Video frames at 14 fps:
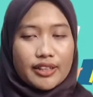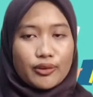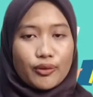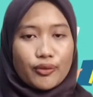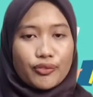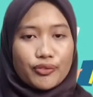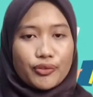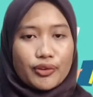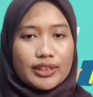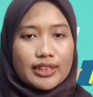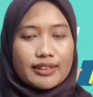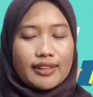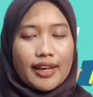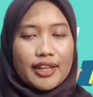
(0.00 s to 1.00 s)

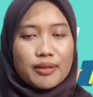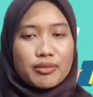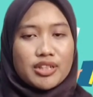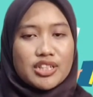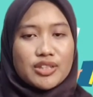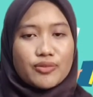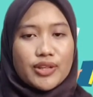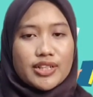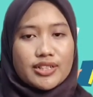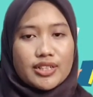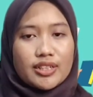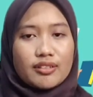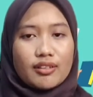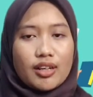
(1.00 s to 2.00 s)
controlling the
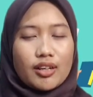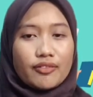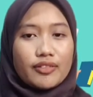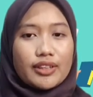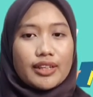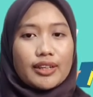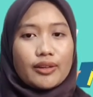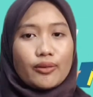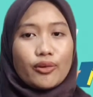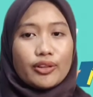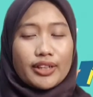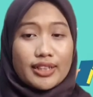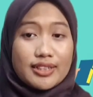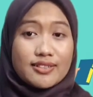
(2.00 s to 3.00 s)
administration of the
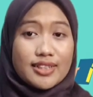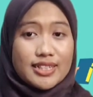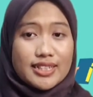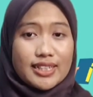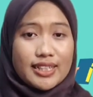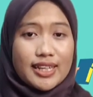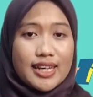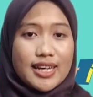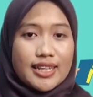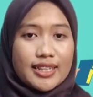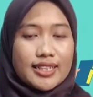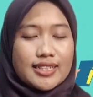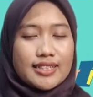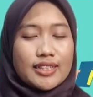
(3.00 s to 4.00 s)
organization.
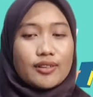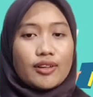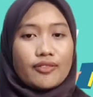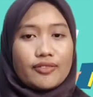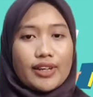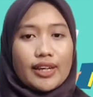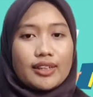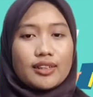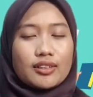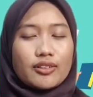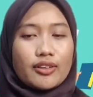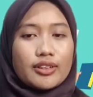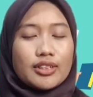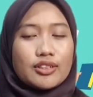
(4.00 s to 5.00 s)
Instead of that,
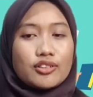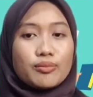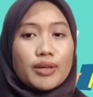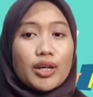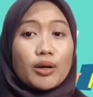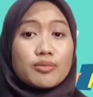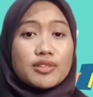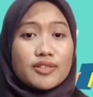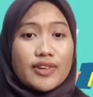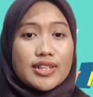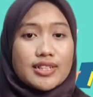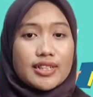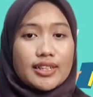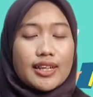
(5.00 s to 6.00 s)
according to my
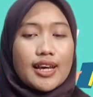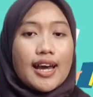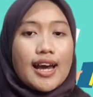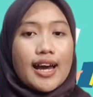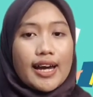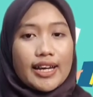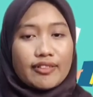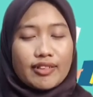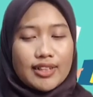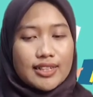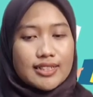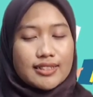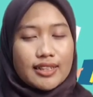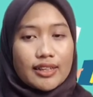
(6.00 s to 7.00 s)
observation, I
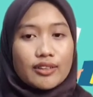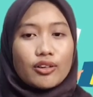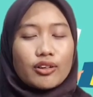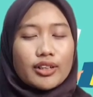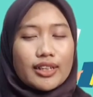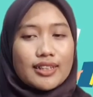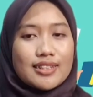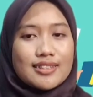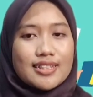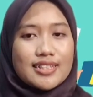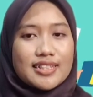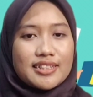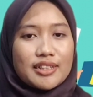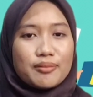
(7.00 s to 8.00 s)
realized that the
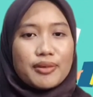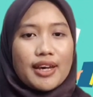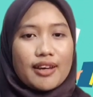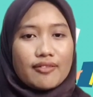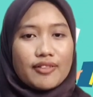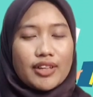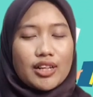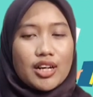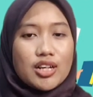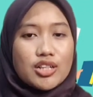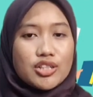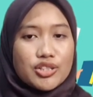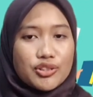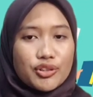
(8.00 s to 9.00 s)
organizational behavior
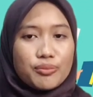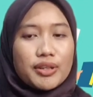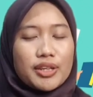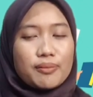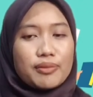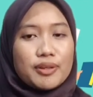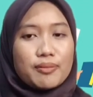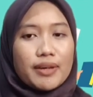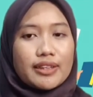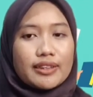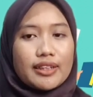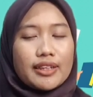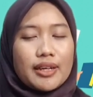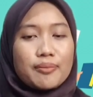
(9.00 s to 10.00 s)
should be
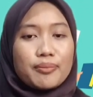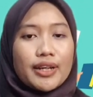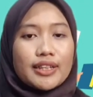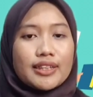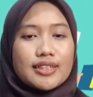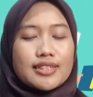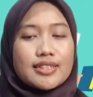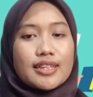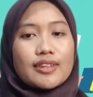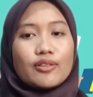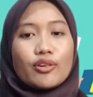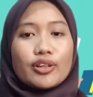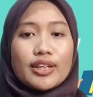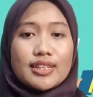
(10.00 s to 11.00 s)
implemented and practiced in
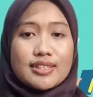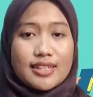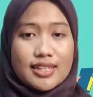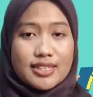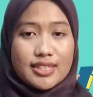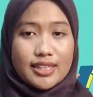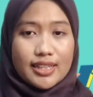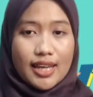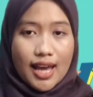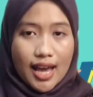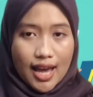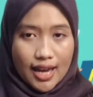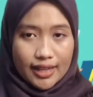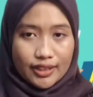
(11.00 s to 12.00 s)
the organization.
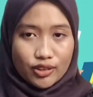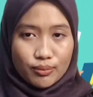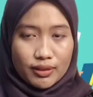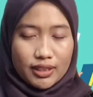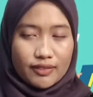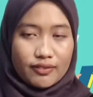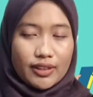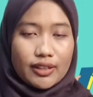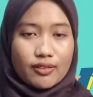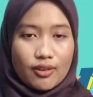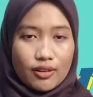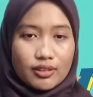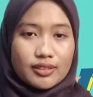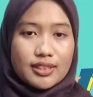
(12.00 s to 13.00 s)
I do believe that
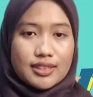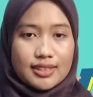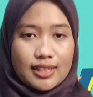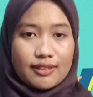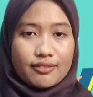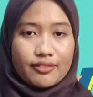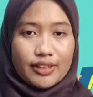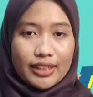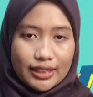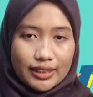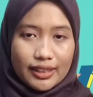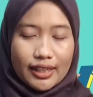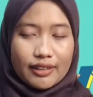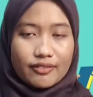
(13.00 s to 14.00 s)
all the staff in
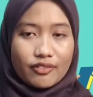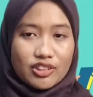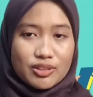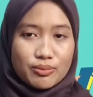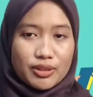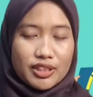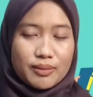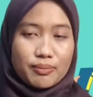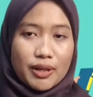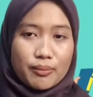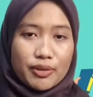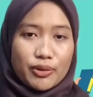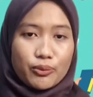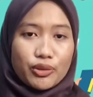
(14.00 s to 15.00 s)
the enforcement
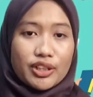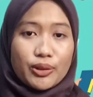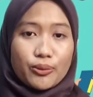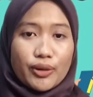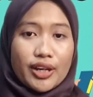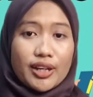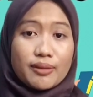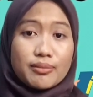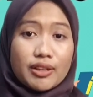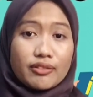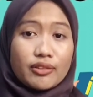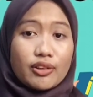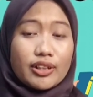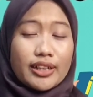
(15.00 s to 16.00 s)
department were aware about
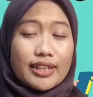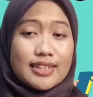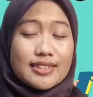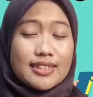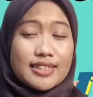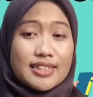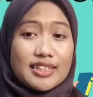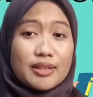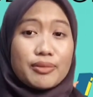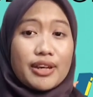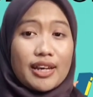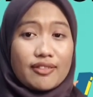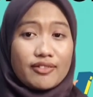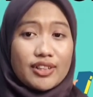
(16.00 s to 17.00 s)
the organizational
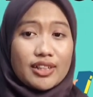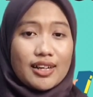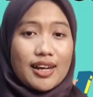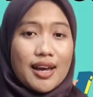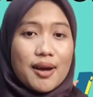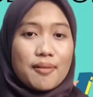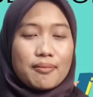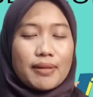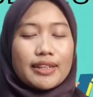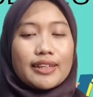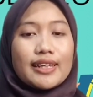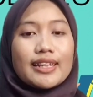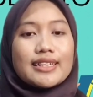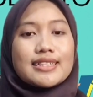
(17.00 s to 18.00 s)
behavior, but
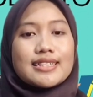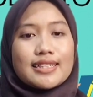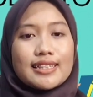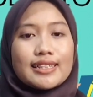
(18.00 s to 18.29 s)
they still